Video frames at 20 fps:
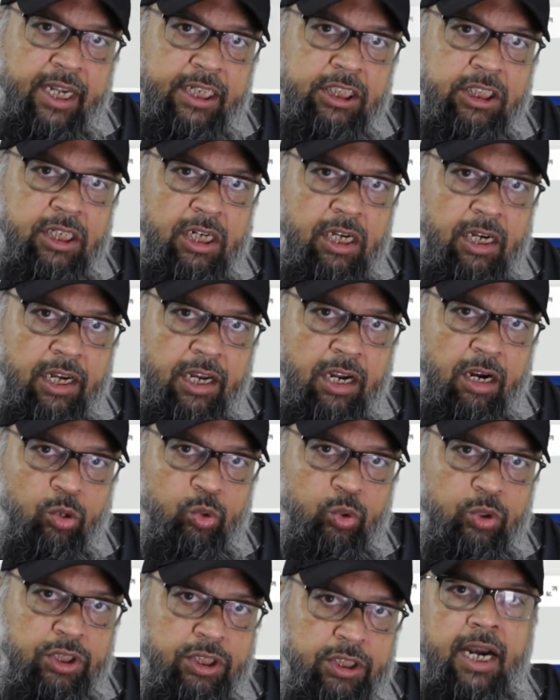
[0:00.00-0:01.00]
lecture
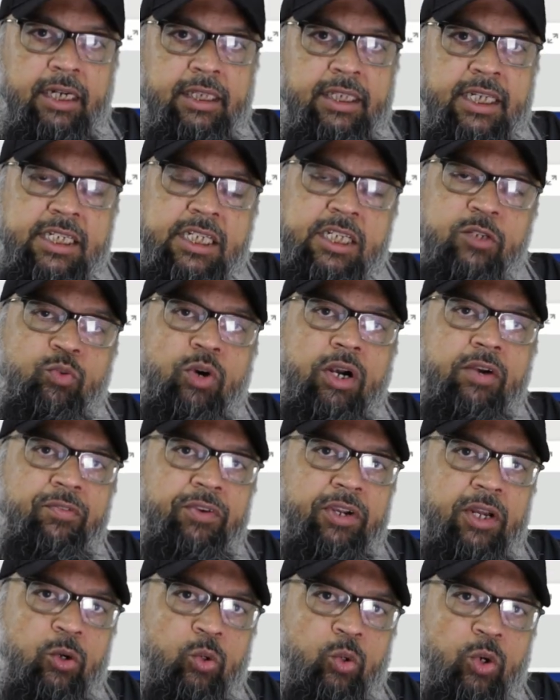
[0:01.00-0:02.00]
layout, and this is what
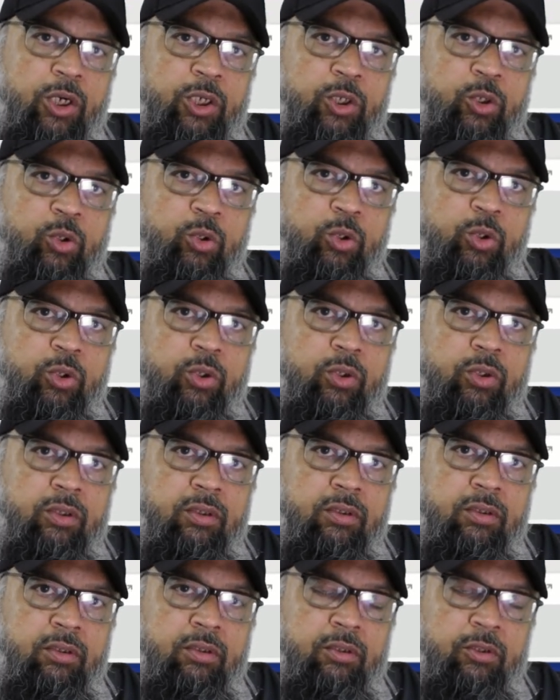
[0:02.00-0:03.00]
we are going
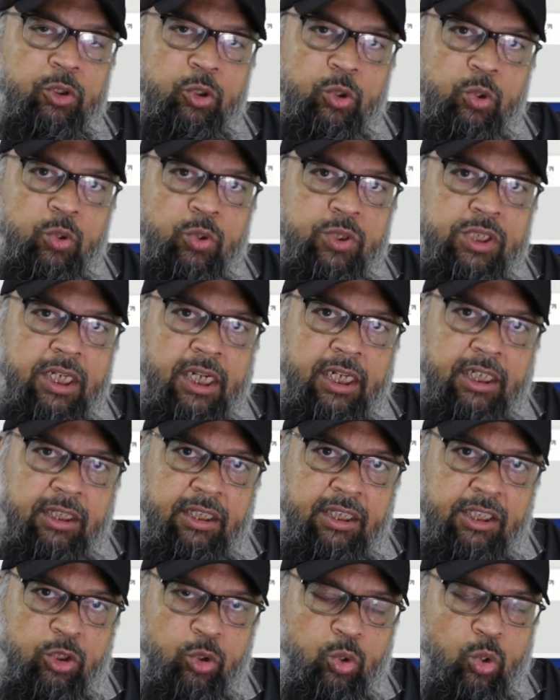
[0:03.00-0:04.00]
to use
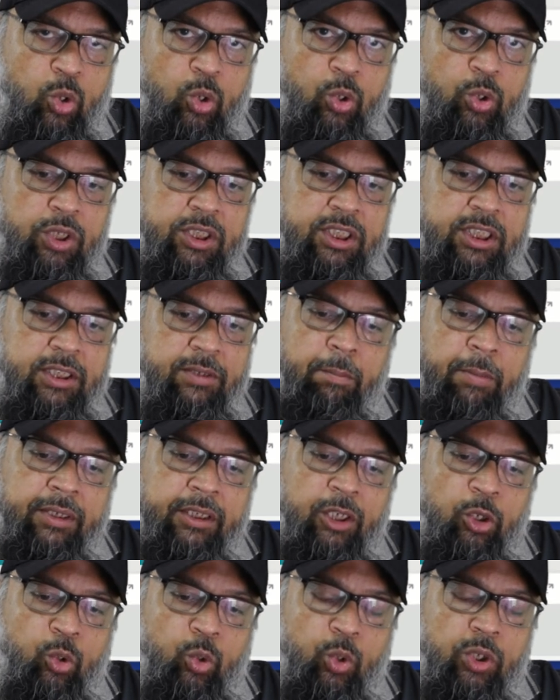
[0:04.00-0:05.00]
in this course.
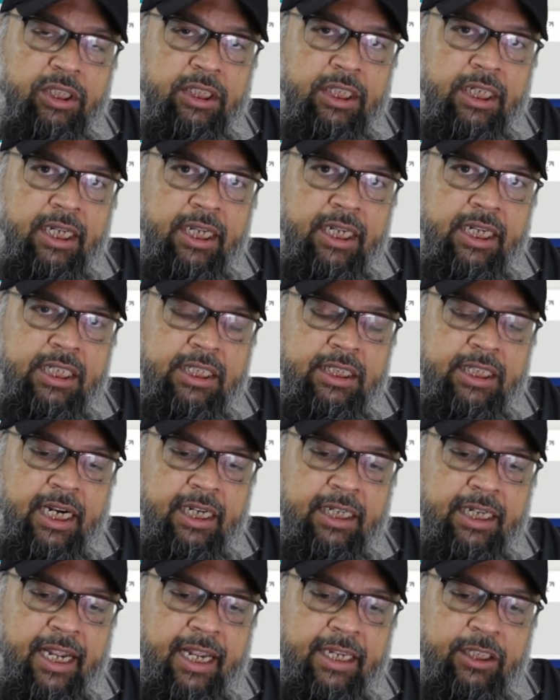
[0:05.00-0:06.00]
But the good thing is
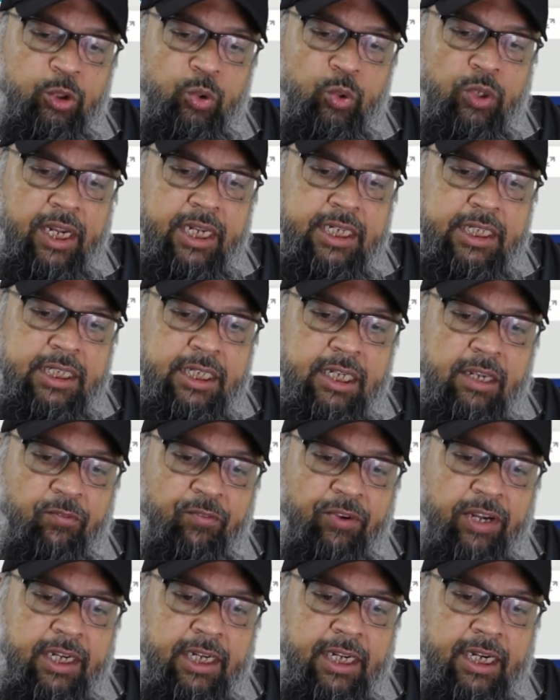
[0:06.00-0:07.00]
that, as you can see,
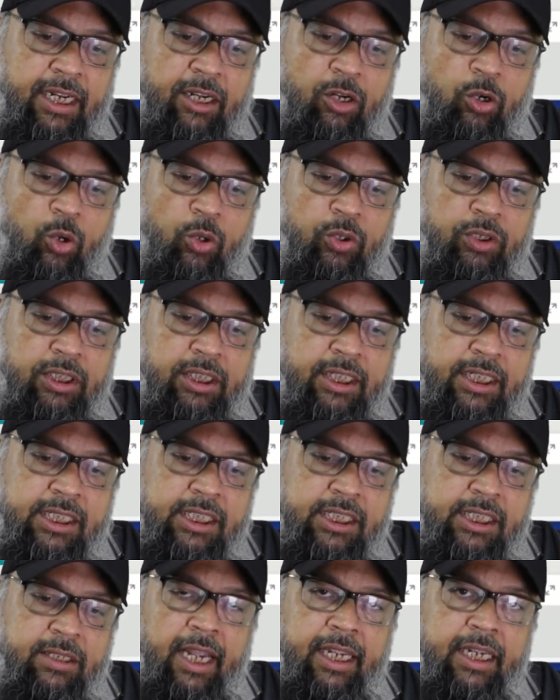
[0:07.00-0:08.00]
if I click on
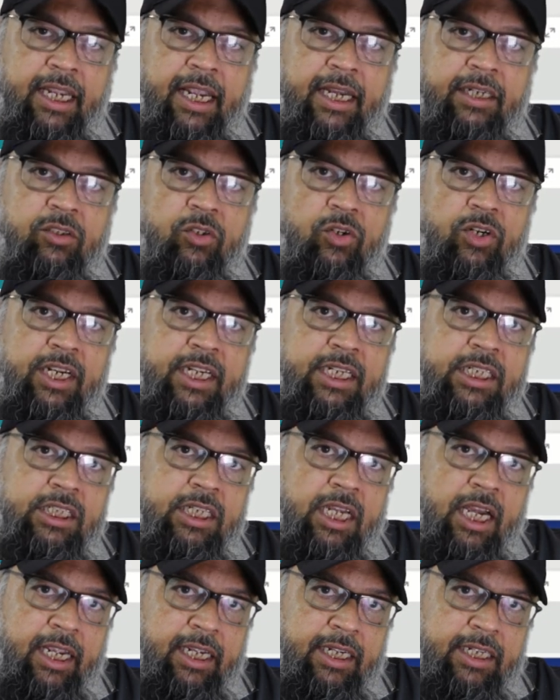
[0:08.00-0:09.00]
this, I can
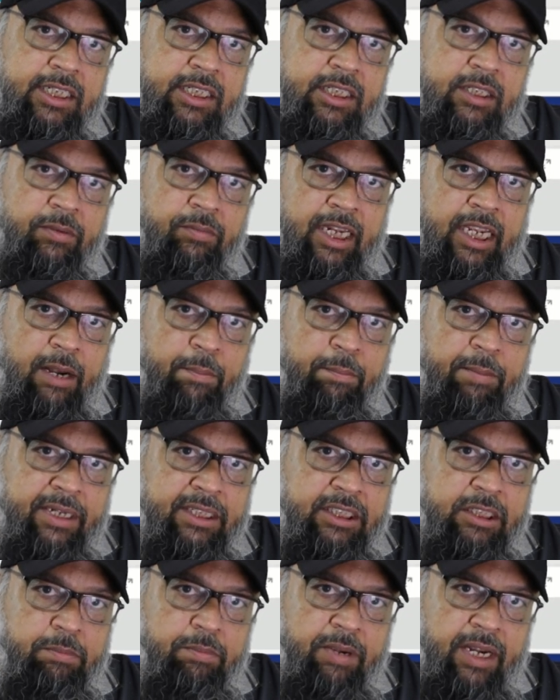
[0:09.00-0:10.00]
resize, I can
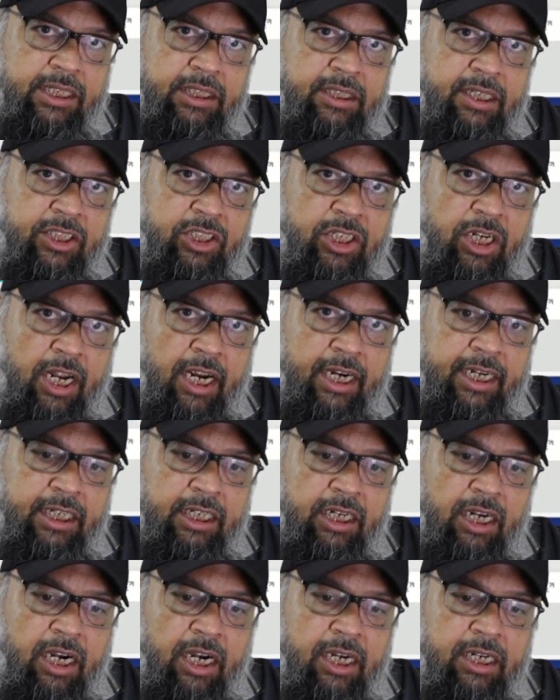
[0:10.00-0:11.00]
maximize the
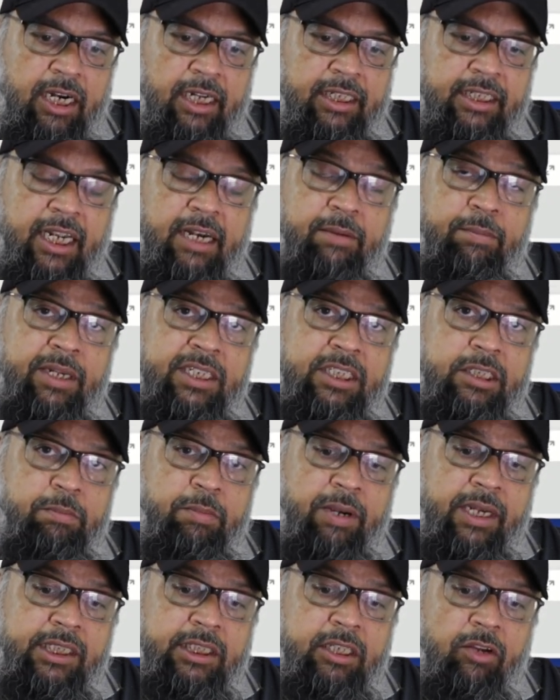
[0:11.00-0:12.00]
slide, or I can
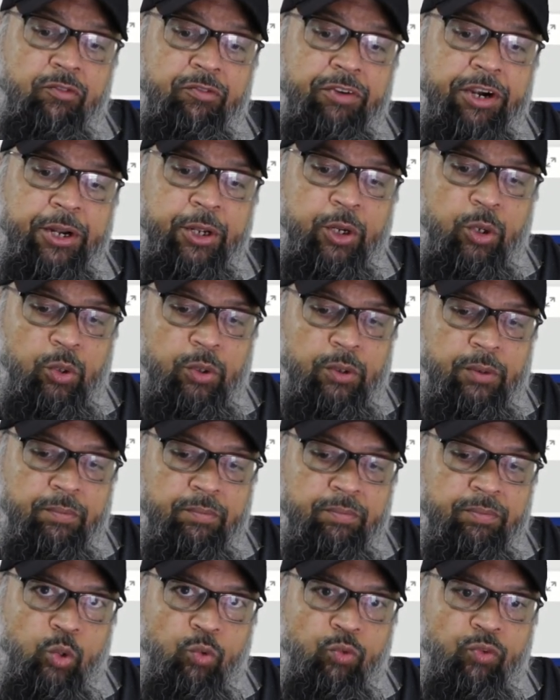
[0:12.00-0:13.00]
maximize the video.
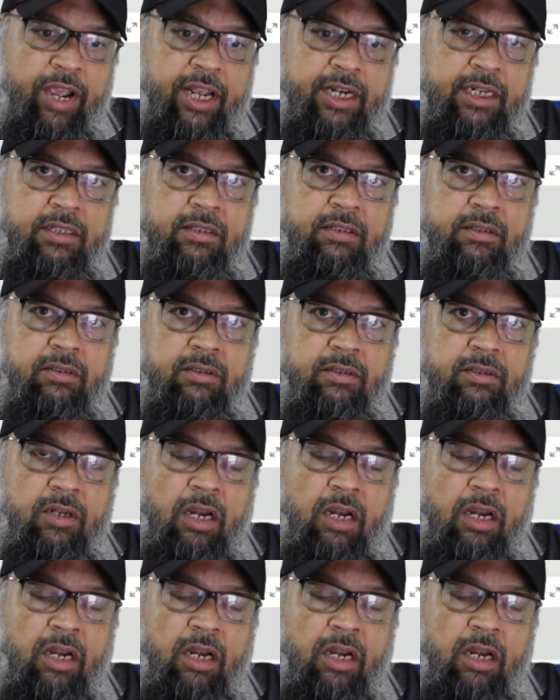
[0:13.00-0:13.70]
So when